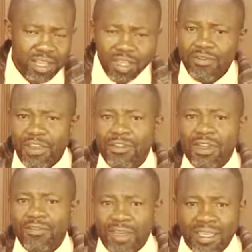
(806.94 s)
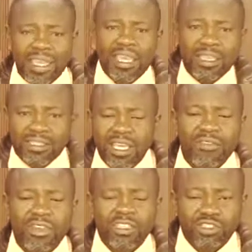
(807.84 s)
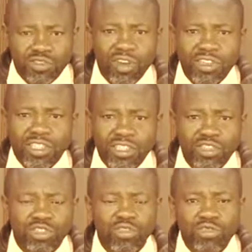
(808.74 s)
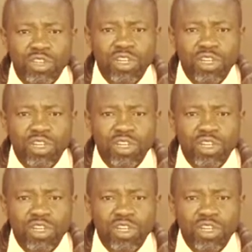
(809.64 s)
If a king is giving instructions, you're